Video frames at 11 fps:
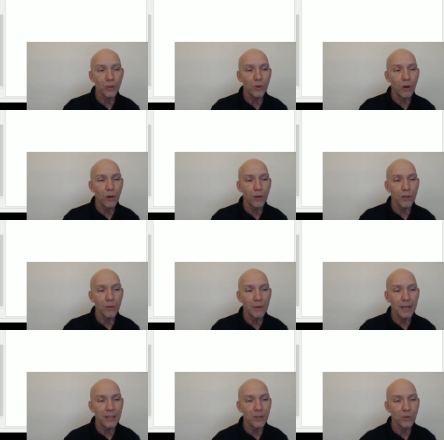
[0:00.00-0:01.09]
all the
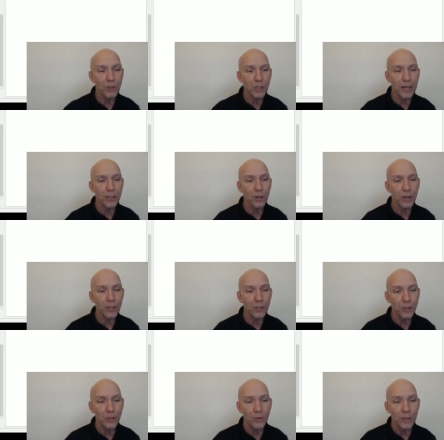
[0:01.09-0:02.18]
commands which I charge
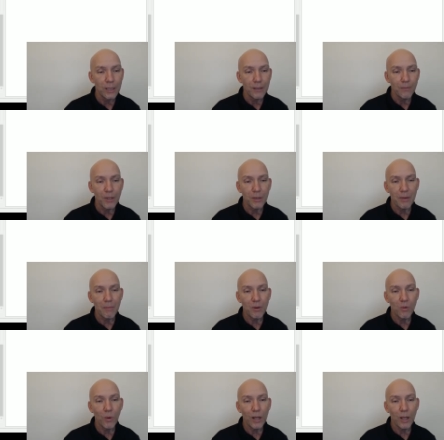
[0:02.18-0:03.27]
you, that it may be
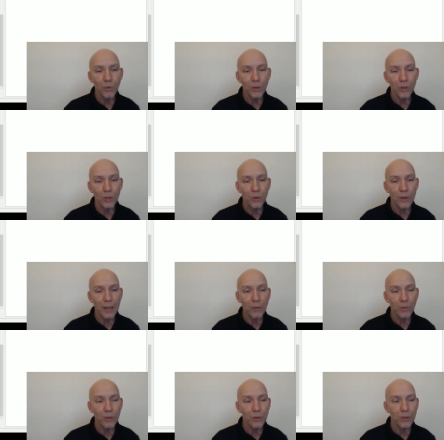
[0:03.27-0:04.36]
well with you and
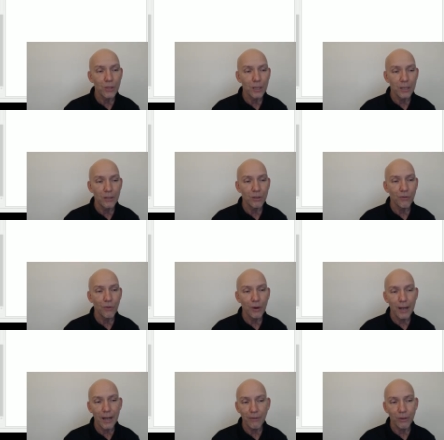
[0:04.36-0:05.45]
with your sons
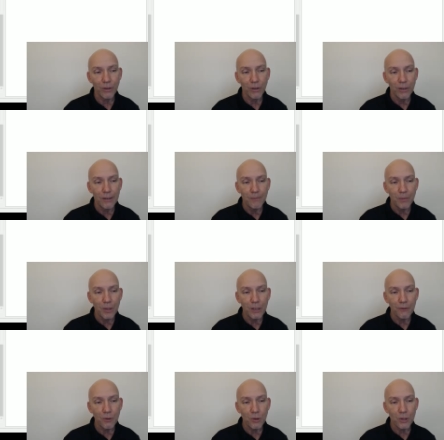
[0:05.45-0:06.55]
forever,
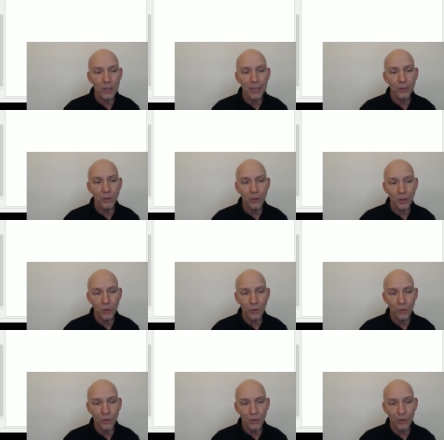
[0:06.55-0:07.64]
if you shall
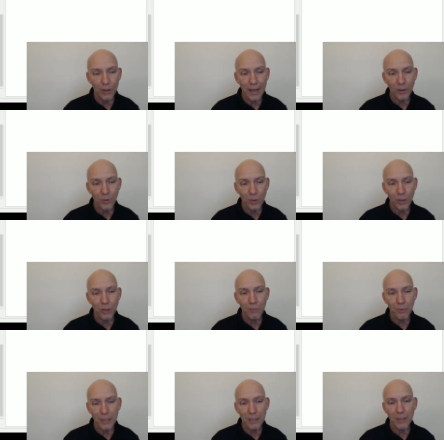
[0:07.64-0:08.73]
do that which is
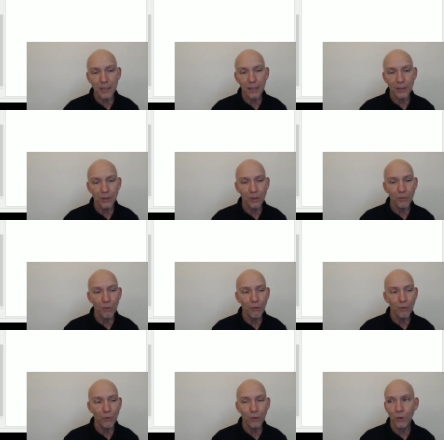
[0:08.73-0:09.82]
pleasing and good
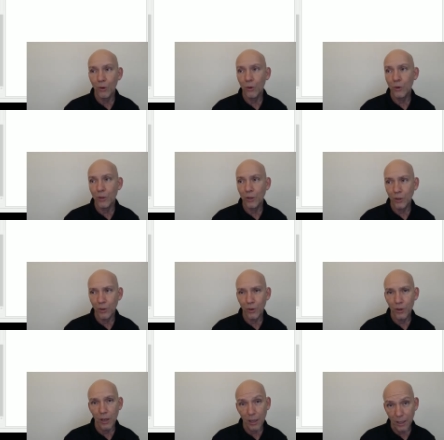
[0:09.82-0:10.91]
before the Lord your
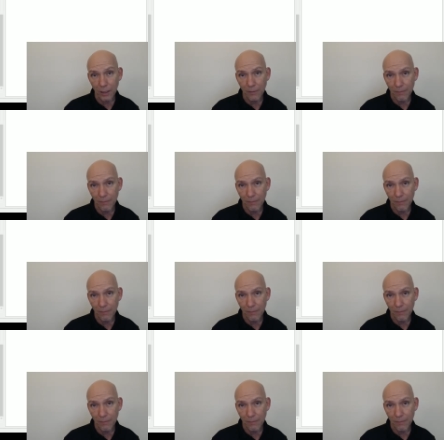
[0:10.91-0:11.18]
God.